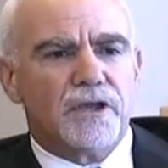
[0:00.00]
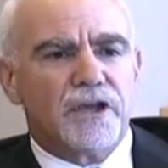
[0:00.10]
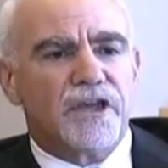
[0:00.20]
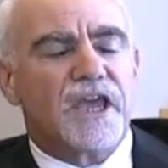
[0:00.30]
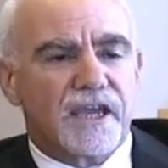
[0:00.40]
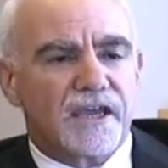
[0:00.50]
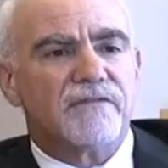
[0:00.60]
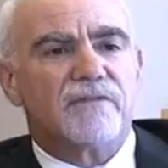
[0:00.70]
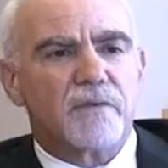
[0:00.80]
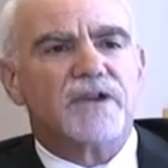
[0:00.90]
you can't
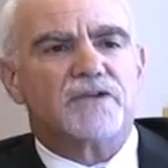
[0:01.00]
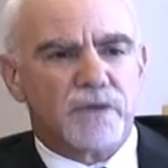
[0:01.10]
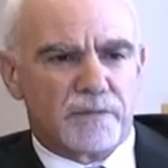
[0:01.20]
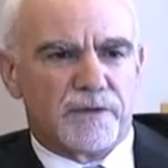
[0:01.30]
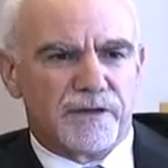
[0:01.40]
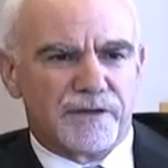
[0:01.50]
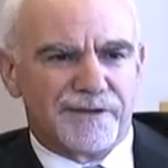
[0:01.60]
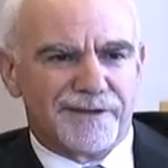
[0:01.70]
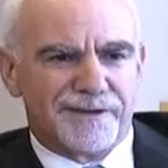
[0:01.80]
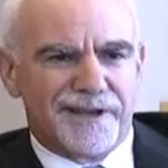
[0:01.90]
give the right treatment.
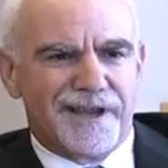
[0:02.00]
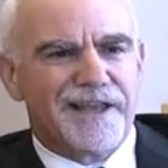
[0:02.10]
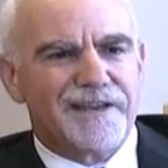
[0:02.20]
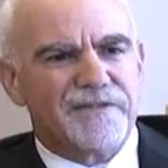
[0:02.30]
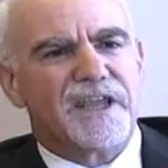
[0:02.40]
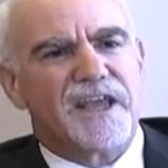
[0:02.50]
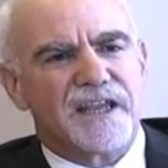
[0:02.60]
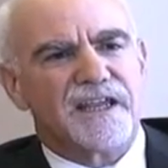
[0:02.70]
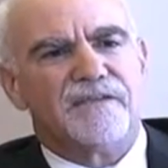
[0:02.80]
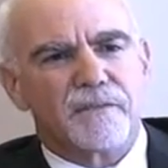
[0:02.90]
And if you
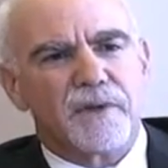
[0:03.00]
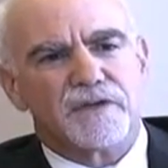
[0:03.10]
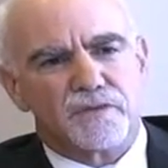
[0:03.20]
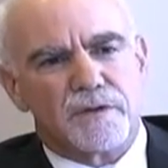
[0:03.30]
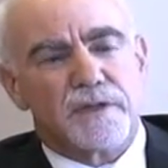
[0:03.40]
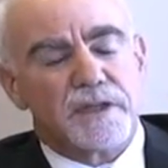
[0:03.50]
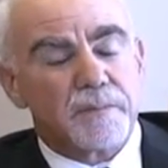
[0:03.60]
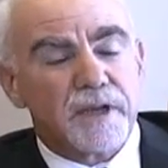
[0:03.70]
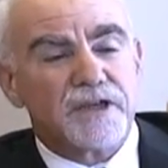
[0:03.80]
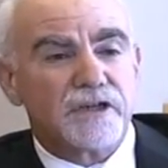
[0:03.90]
can't give the right treatment, the
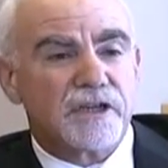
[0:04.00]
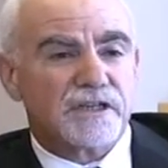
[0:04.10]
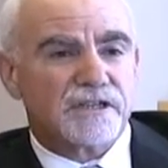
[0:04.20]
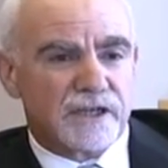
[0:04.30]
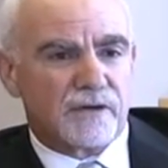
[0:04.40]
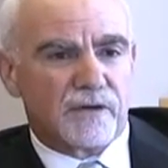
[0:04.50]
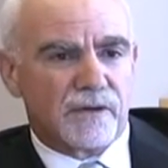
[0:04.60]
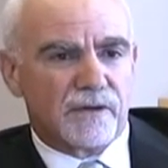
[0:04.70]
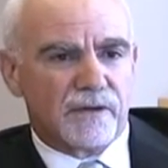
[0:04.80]
patient gets sicker.